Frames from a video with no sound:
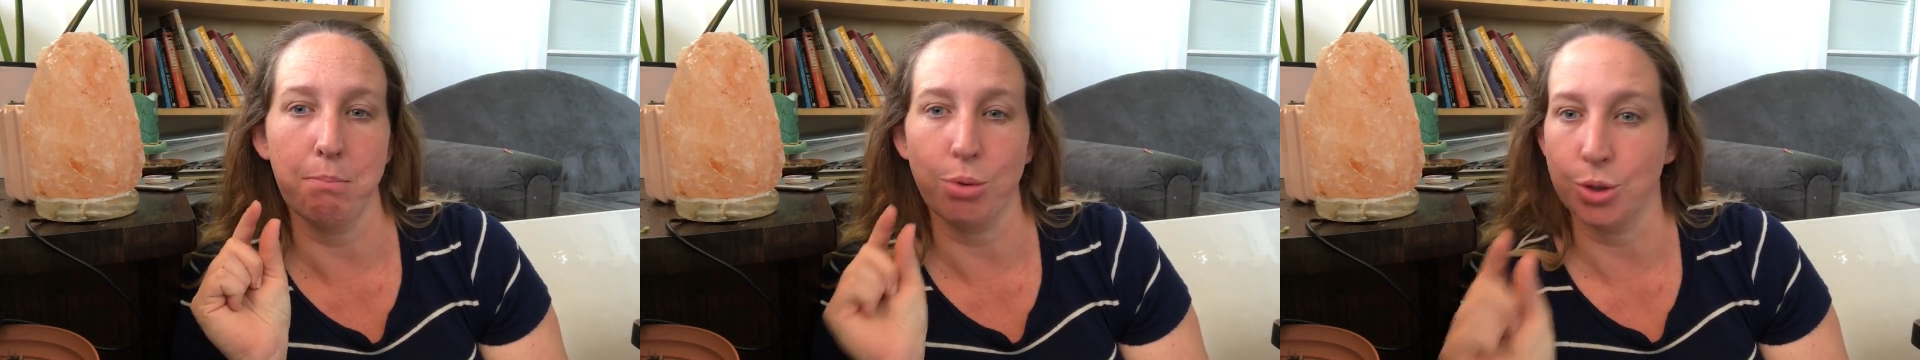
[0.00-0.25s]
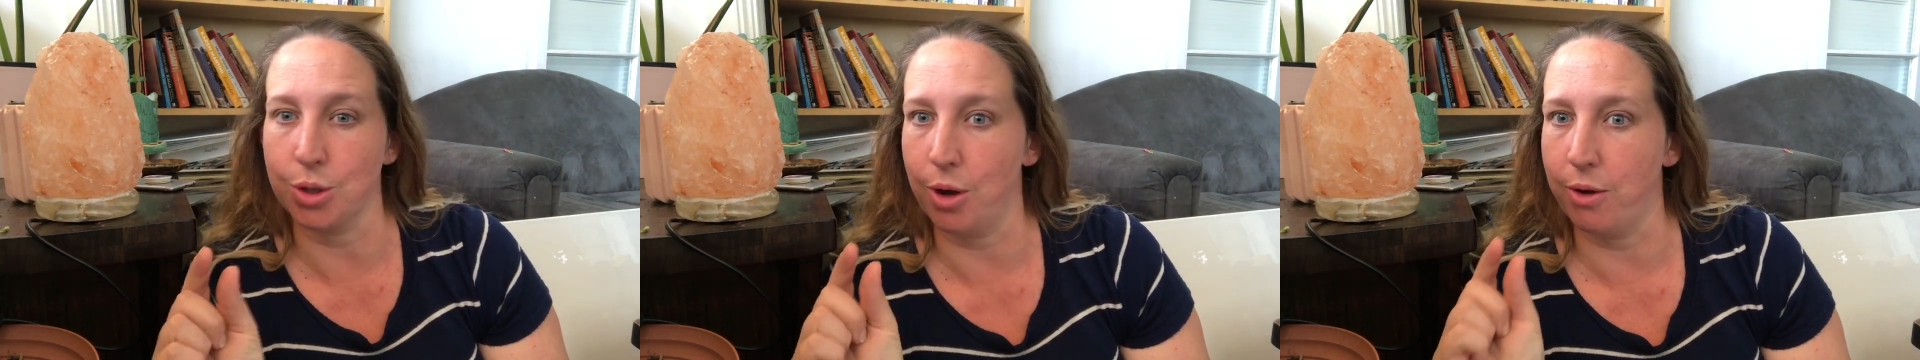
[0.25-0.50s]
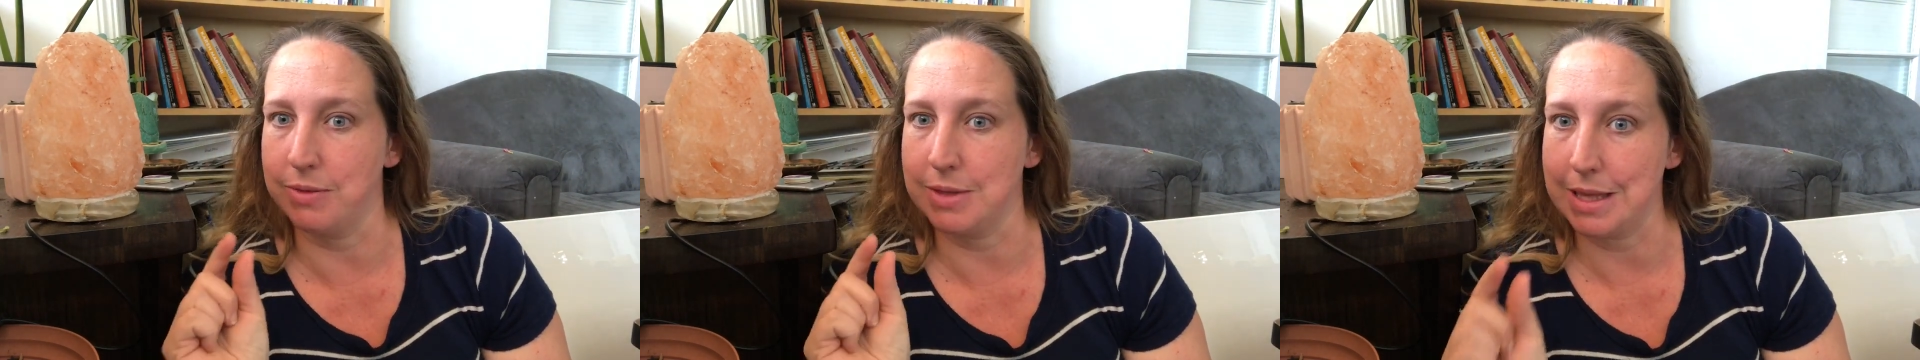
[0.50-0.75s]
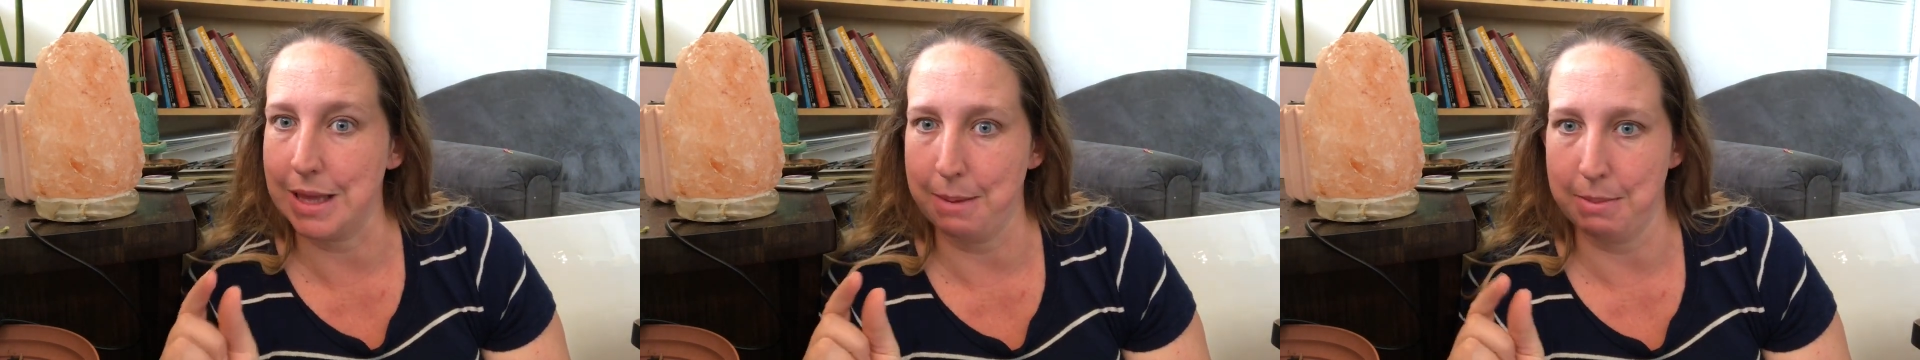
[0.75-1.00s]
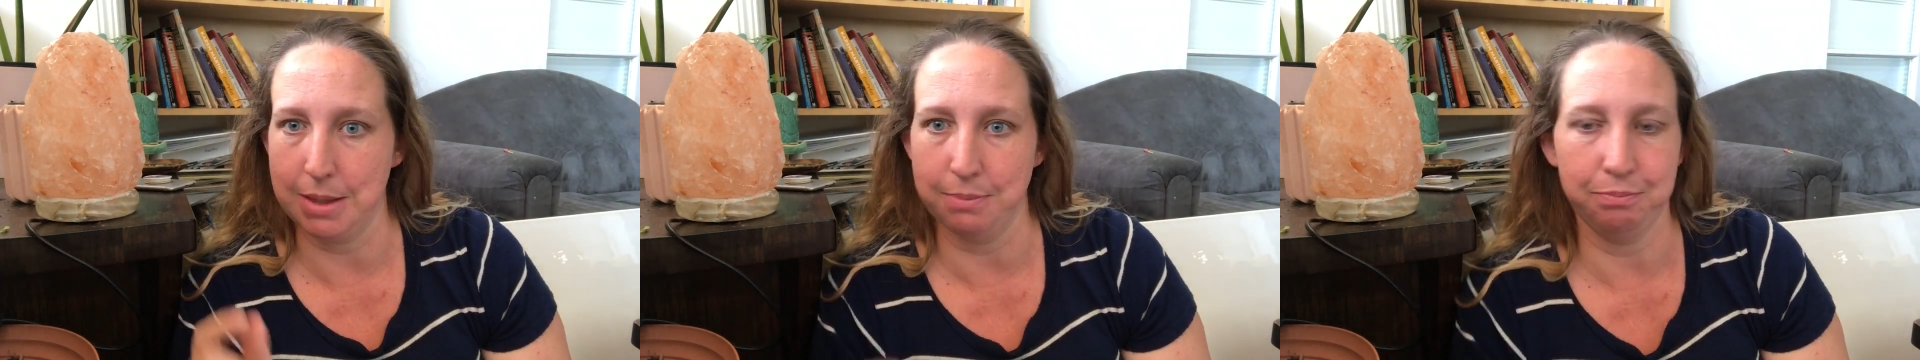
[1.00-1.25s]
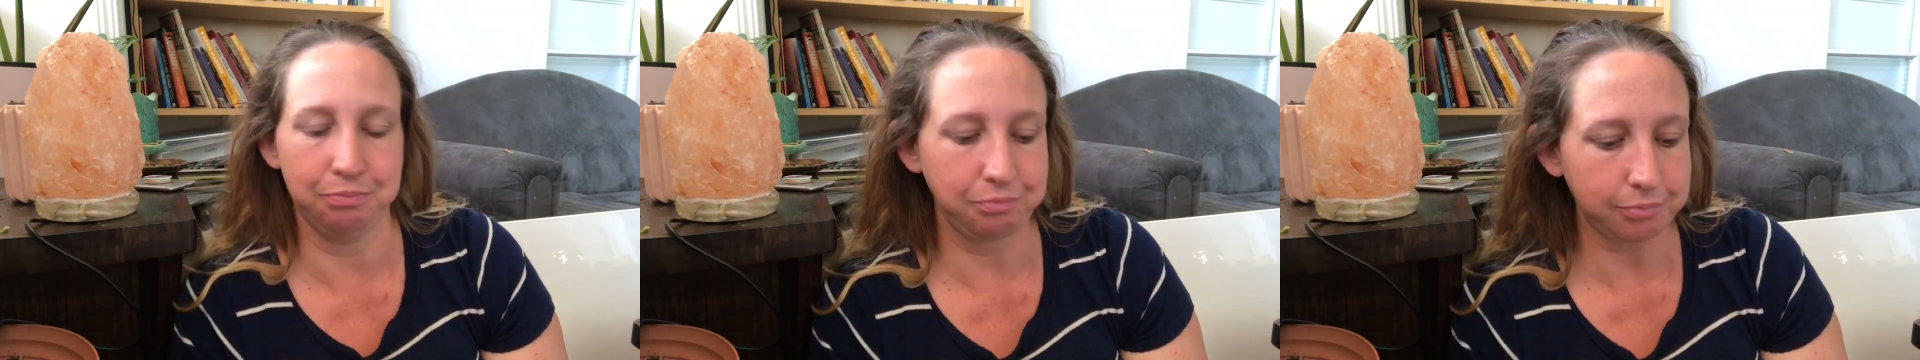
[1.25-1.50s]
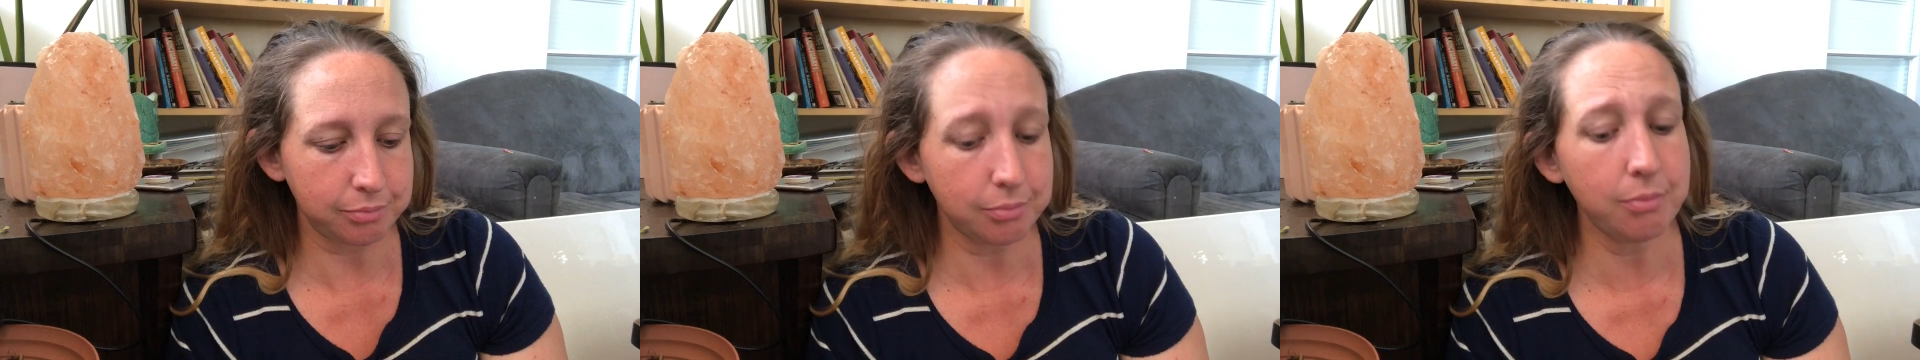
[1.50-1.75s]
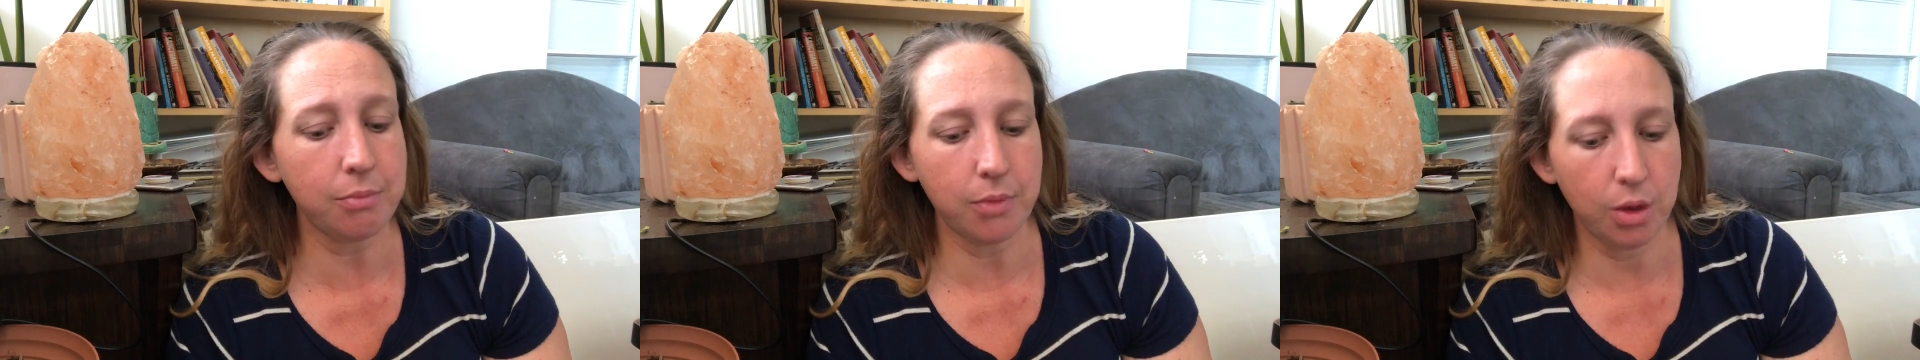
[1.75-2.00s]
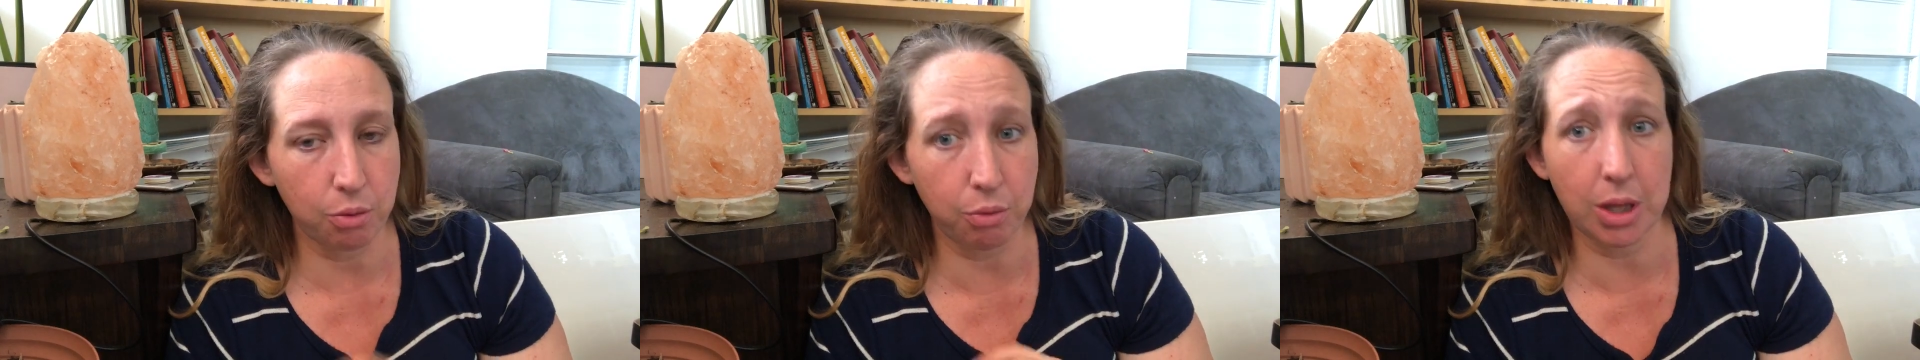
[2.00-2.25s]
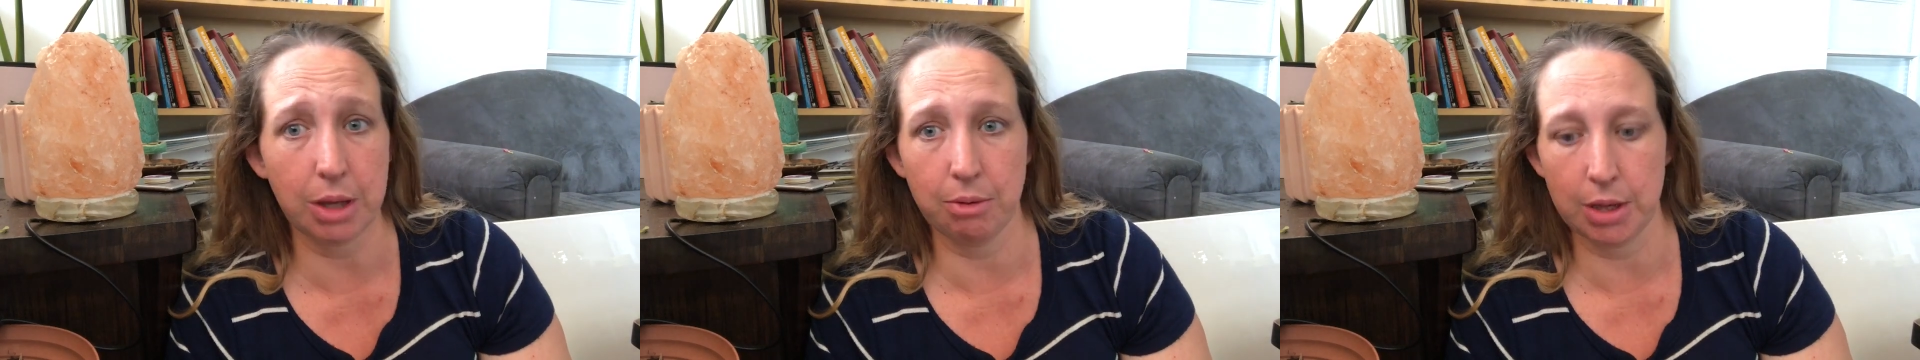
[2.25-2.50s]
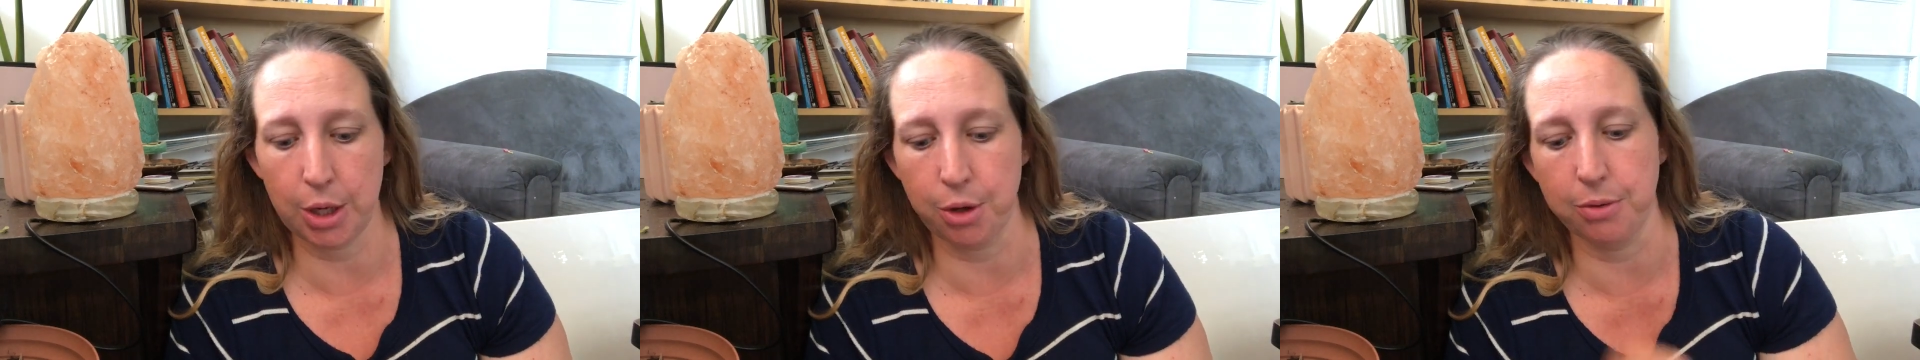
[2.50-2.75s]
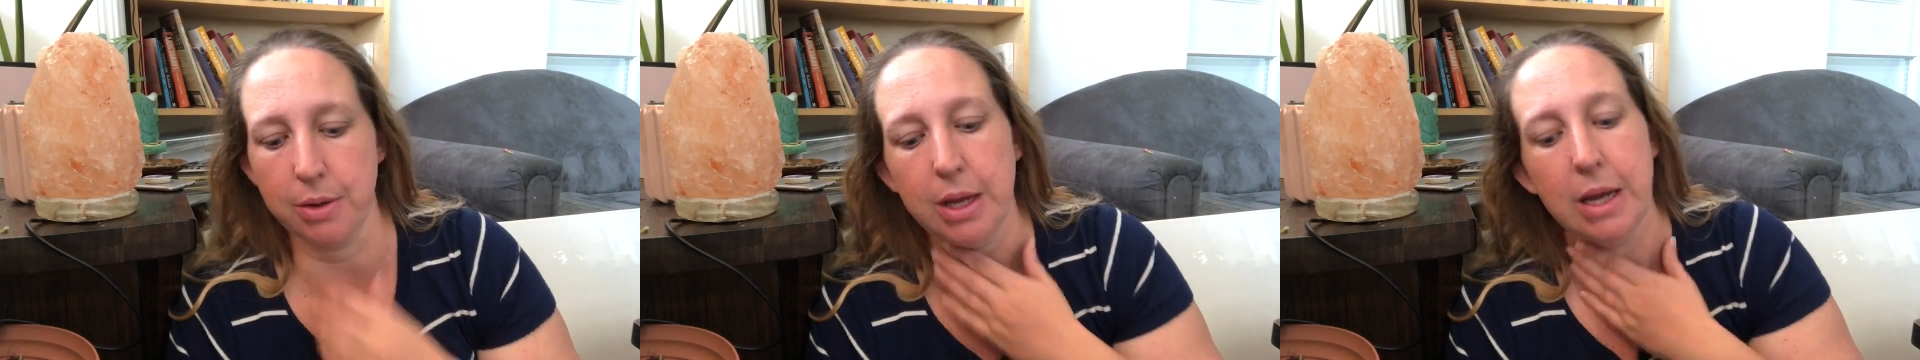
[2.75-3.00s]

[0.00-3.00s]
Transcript: preserved lemon. Really, really good.